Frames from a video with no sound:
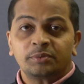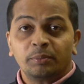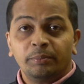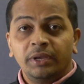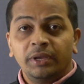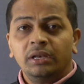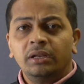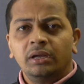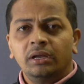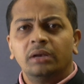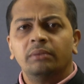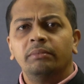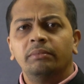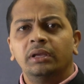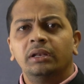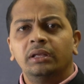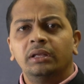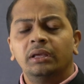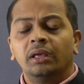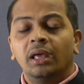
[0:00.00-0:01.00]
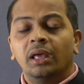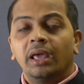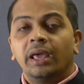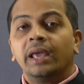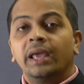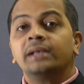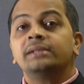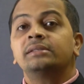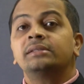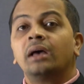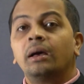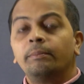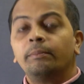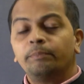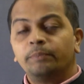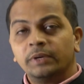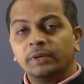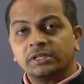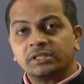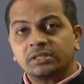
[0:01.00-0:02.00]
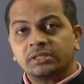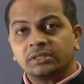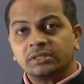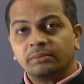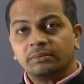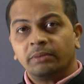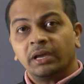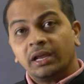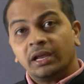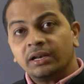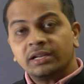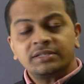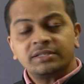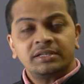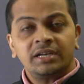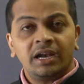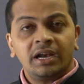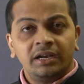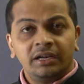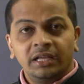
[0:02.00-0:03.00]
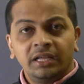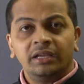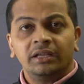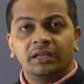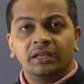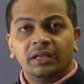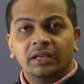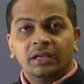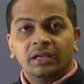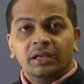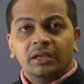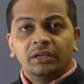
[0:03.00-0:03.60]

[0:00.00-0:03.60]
So many examples by understanding,